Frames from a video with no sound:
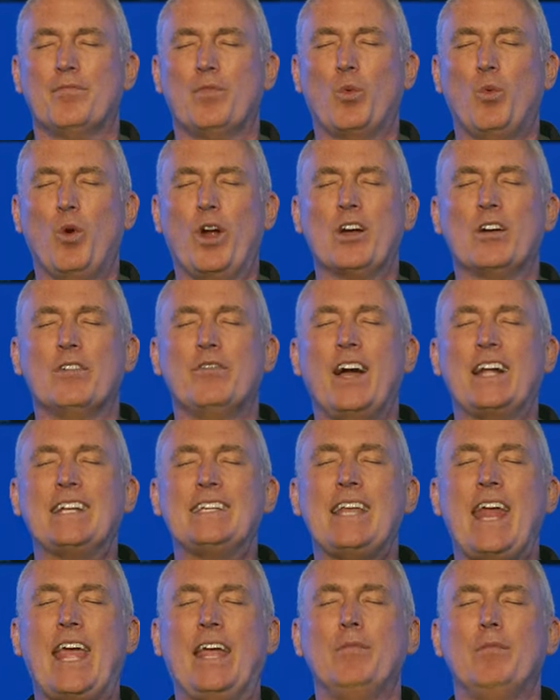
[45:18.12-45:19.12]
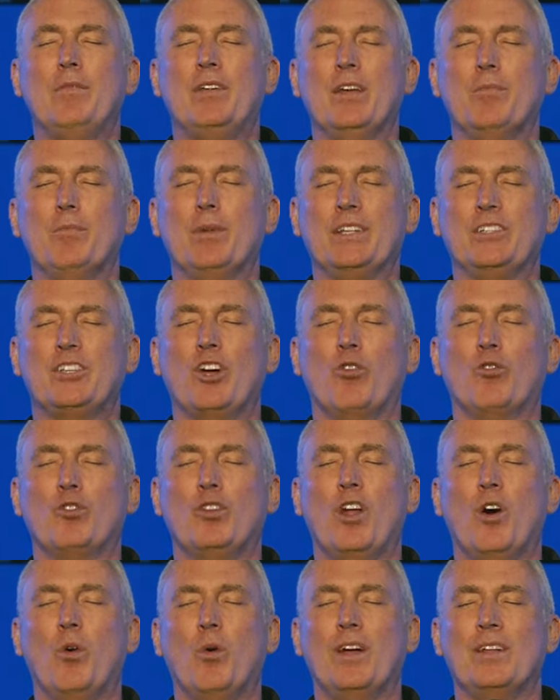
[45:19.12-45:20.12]
where have I named it but don't
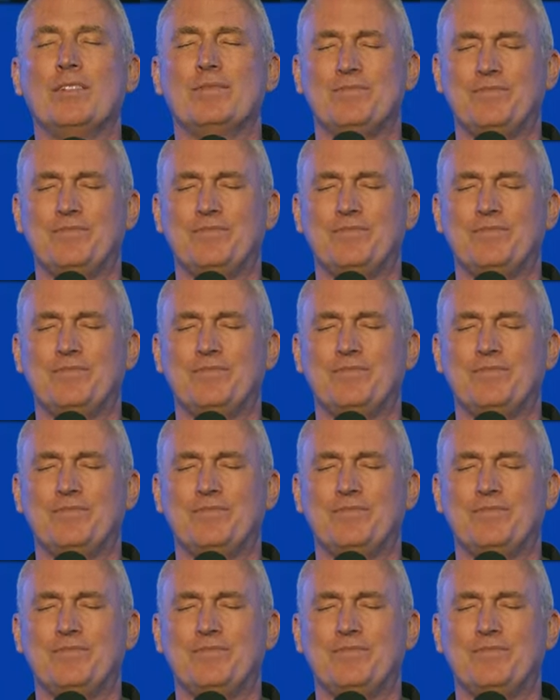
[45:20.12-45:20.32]
know it?